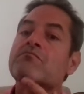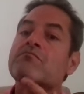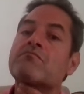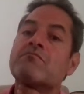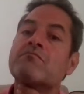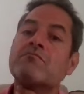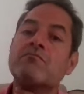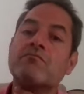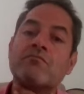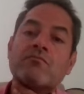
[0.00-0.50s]

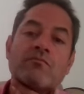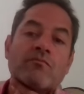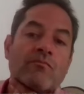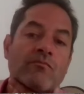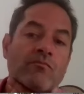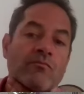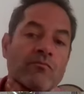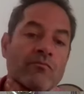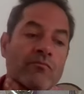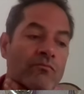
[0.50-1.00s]

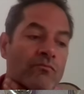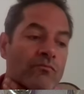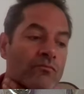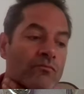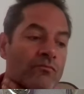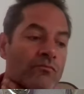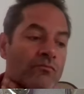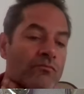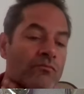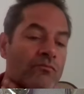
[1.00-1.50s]

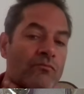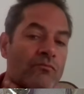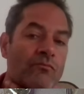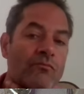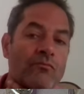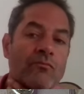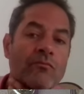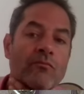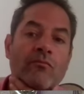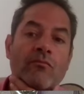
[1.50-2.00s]

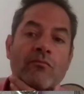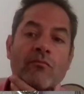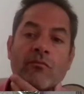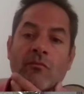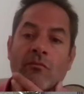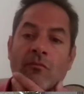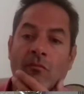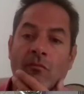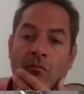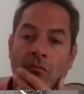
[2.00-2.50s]

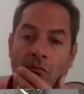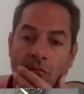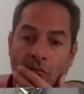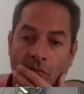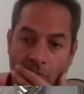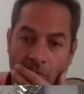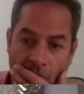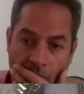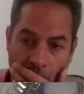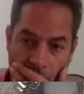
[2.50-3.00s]

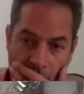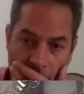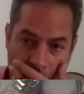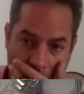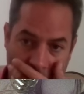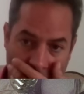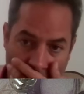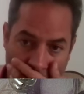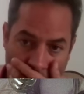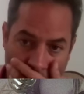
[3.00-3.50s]

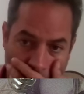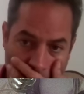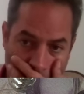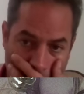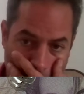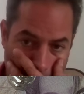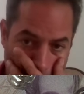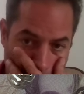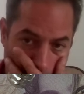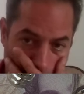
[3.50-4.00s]

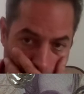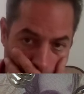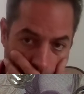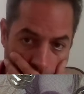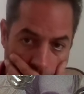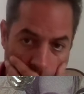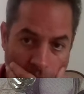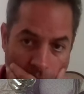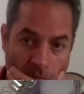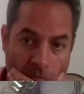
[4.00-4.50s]

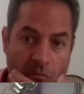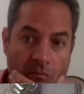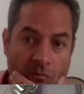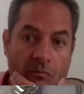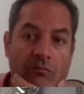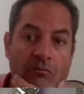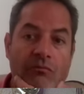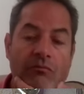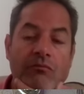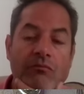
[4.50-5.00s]

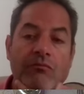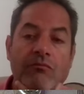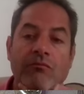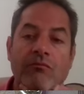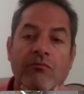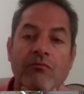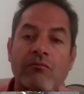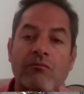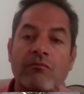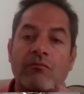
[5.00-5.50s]

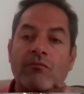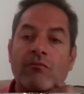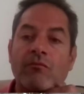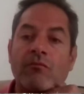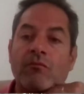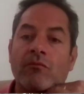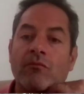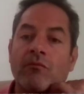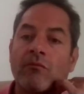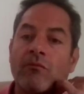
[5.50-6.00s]

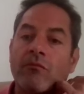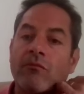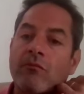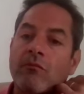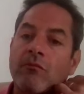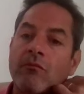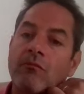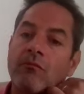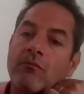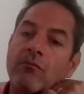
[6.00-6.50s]

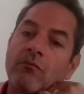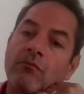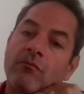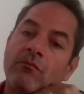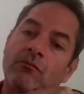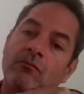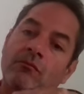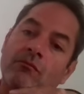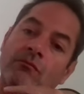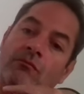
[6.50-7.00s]

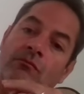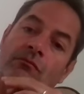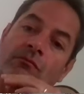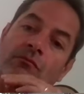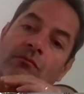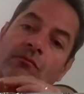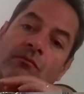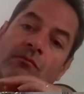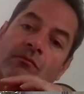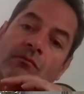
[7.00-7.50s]

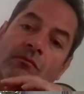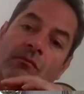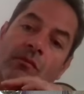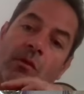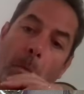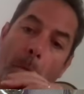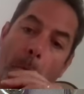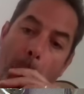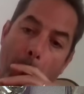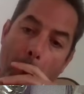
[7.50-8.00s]
[no speech]